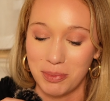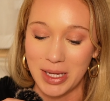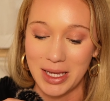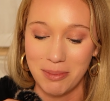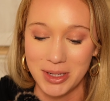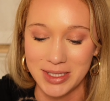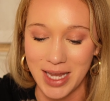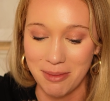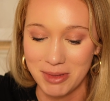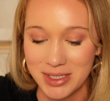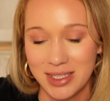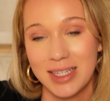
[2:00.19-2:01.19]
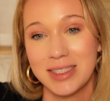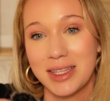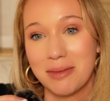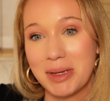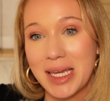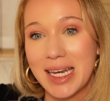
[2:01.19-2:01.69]
be, but Daemon says at
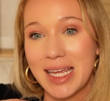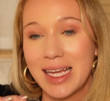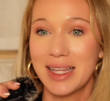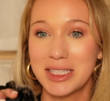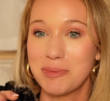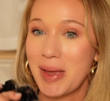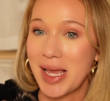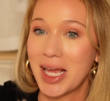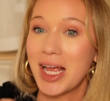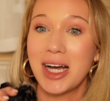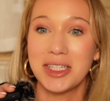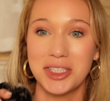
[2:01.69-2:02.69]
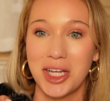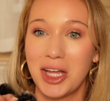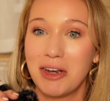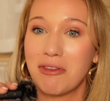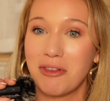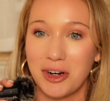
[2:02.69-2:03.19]
the beginning, let's make it a
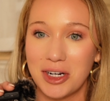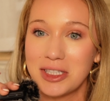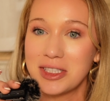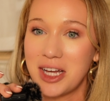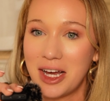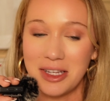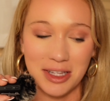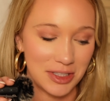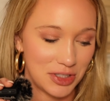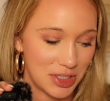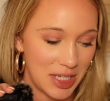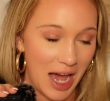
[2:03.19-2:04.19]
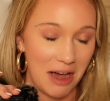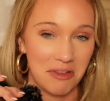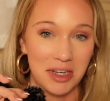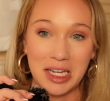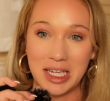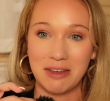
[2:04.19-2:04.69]
son for a son. Let's just have
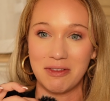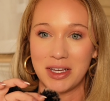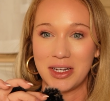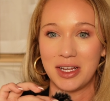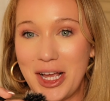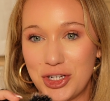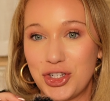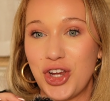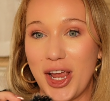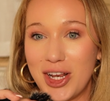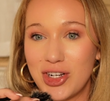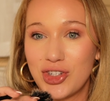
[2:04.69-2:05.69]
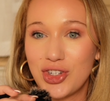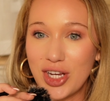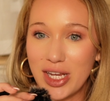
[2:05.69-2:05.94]
an even exchange